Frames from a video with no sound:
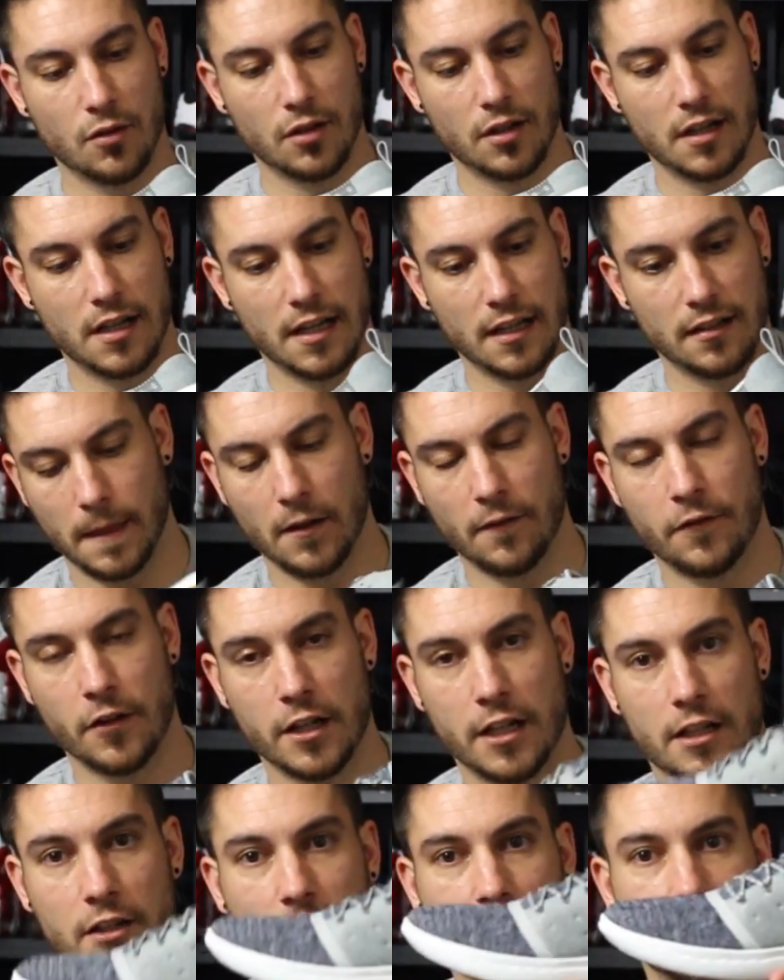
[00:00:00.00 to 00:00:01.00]
or not. They're
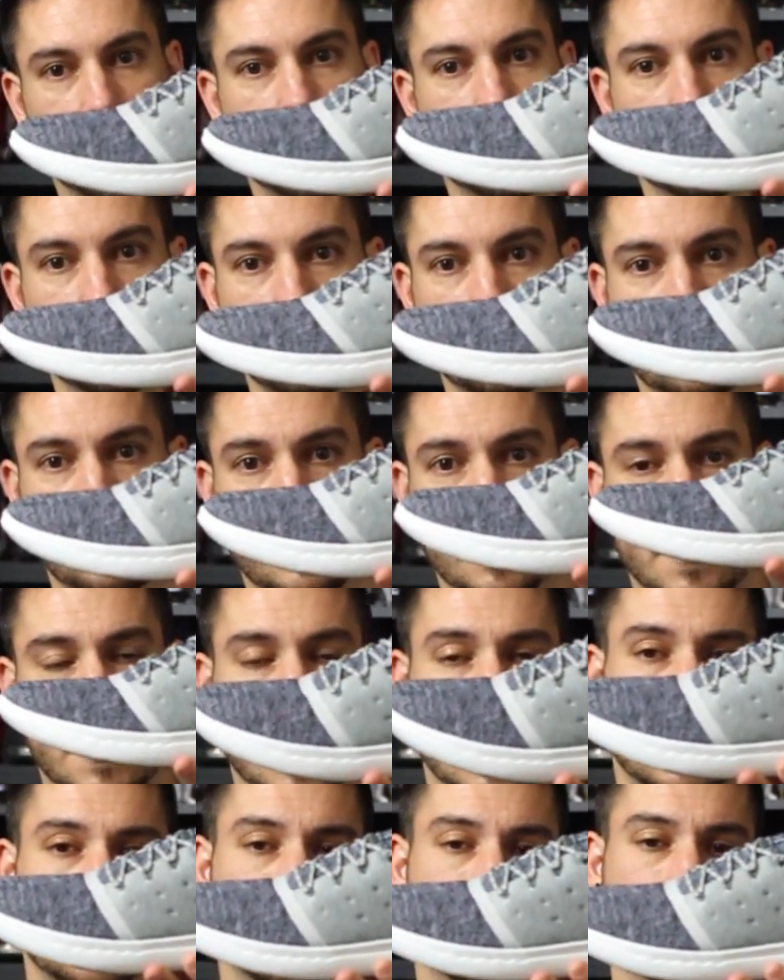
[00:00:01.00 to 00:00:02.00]
funny looking though. They
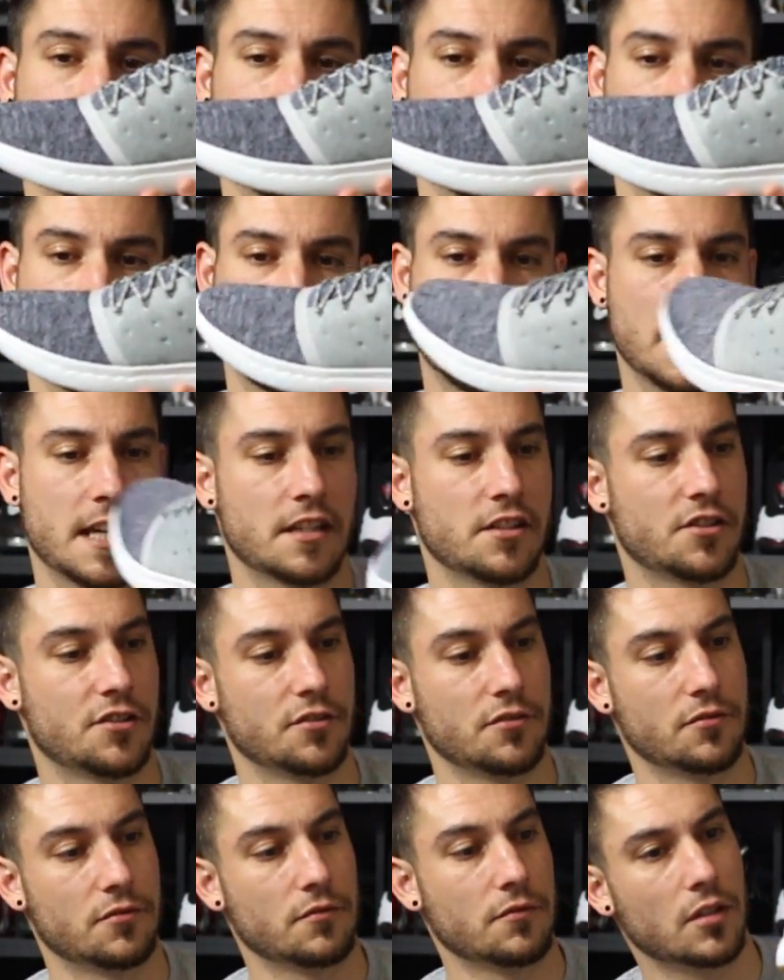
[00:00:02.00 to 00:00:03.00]
kind of look like a skate
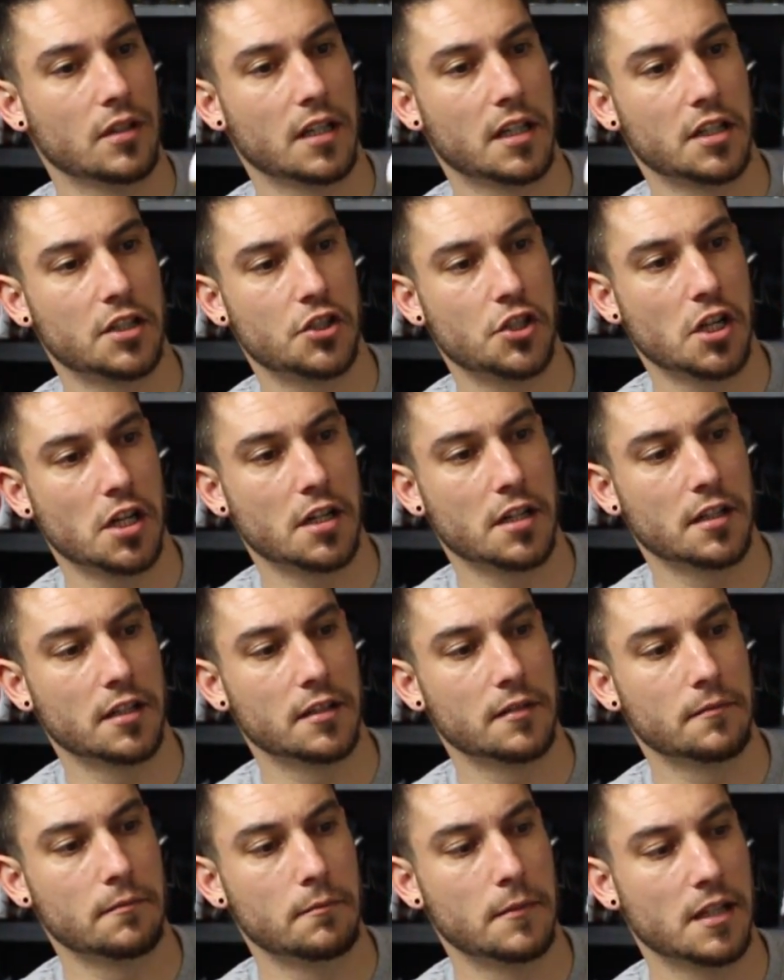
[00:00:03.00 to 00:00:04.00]
shoe or like a
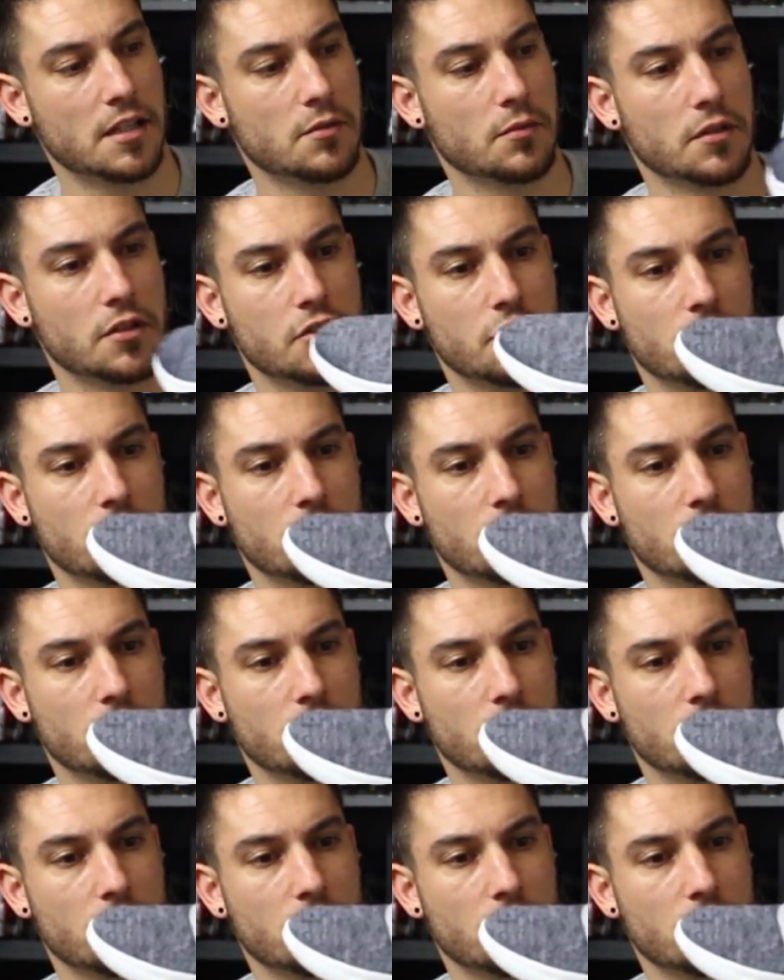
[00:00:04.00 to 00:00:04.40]
chukka mixed with a